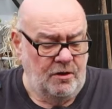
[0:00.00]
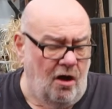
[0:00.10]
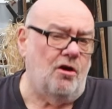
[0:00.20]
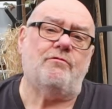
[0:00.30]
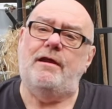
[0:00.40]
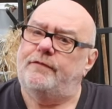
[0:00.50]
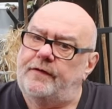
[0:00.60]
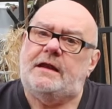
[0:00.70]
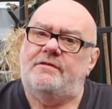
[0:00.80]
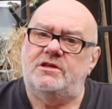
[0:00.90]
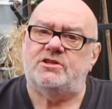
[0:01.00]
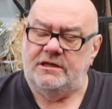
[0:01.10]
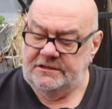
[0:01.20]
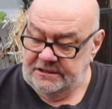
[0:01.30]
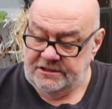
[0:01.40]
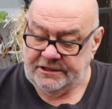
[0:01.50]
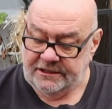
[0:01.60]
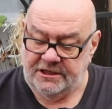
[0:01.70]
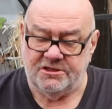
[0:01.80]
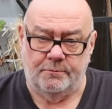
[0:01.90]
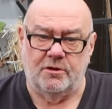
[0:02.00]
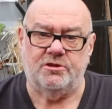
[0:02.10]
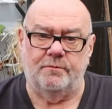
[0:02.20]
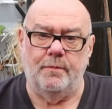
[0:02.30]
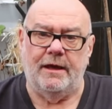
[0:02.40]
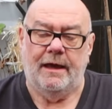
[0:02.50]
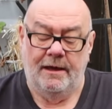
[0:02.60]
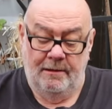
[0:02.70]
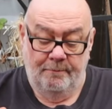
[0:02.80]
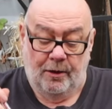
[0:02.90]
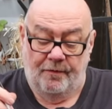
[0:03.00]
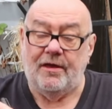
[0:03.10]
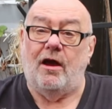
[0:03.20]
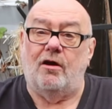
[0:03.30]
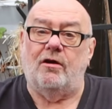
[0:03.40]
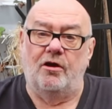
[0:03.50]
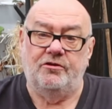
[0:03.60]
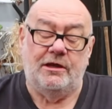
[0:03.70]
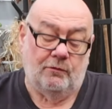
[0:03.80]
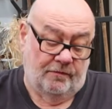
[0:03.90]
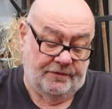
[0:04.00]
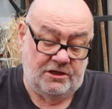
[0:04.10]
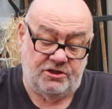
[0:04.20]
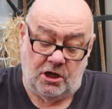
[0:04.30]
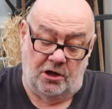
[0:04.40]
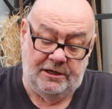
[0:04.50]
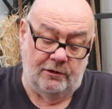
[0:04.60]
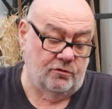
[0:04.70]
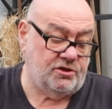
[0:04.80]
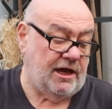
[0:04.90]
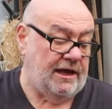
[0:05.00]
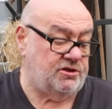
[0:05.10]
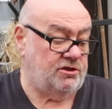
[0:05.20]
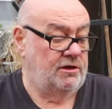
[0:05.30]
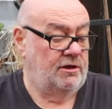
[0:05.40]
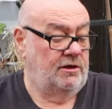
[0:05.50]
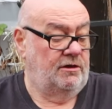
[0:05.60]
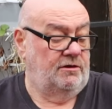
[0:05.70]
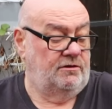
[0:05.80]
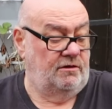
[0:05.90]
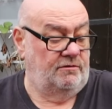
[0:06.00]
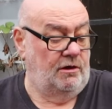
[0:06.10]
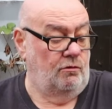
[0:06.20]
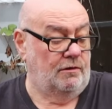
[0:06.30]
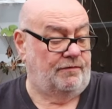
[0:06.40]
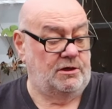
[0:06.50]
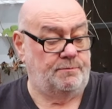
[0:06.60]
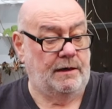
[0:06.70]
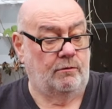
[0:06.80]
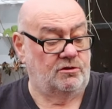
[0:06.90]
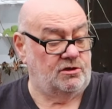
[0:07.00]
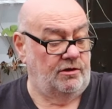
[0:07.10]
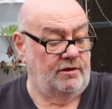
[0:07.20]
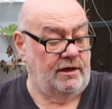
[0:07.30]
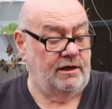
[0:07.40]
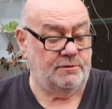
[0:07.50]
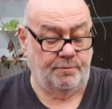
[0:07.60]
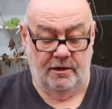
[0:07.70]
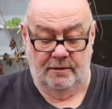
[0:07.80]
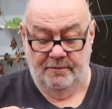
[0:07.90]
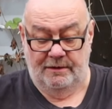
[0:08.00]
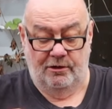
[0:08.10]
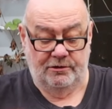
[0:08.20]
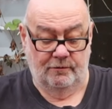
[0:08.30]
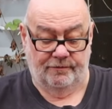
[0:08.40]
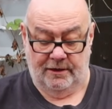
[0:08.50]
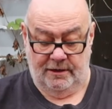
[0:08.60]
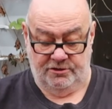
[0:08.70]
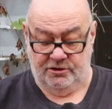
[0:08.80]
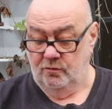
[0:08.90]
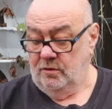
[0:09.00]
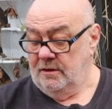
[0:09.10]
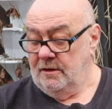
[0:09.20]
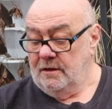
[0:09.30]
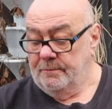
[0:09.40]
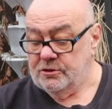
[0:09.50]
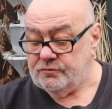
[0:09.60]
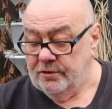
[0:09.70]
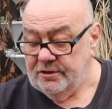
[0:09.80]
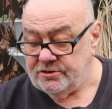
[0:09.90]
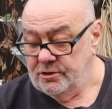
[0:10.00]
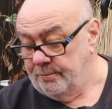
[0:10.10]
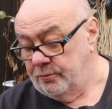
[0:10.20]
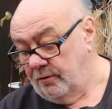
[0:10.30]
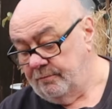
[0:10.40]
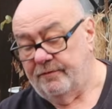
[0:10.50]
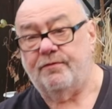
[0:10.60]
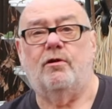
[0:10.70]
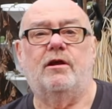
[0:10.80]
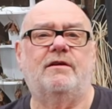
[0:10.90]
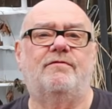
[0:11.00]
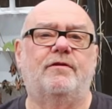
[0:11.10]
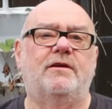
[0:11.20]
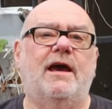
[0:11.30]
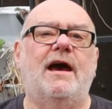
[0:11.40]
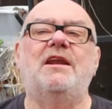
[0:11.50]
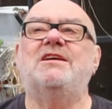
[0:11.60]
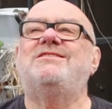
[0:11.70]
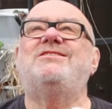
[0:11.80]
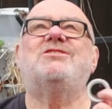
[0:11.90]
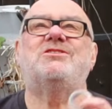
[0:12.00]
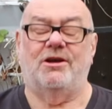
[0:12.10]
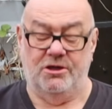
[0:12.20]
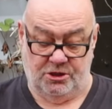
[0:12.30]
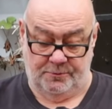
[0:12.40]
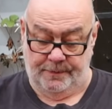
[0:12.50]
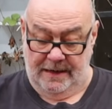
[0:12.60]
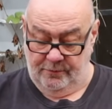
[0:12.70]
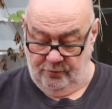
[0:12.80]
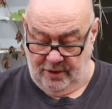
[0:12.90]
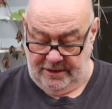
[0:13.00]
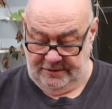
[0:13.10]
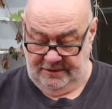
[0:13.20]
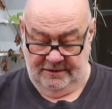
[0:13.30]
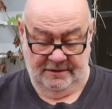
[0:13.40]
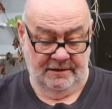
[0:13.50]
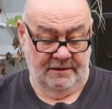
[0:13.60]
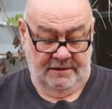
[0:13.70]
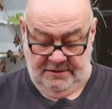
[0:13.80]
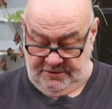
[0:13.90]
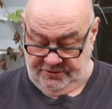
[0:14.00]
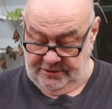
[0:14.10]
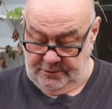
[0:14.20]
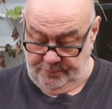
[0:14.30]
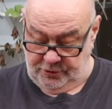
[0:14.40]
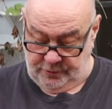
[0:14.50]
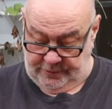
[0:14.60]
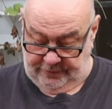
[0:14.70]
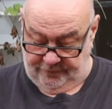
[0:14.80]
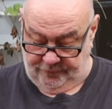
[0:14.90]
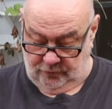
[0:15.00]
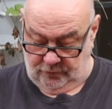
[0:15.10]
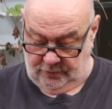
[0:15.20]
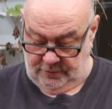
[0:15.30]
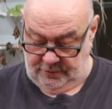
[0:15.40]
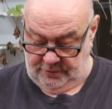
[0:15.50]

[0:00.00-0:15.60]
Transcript: not a great fan of these CD60s, I must admit, but they are ideal for these tiny little sets. No good for these big ones like this, but they're ideal for that. So let me just write this number on before I forget, and it's just started spitting with rain. The number 24,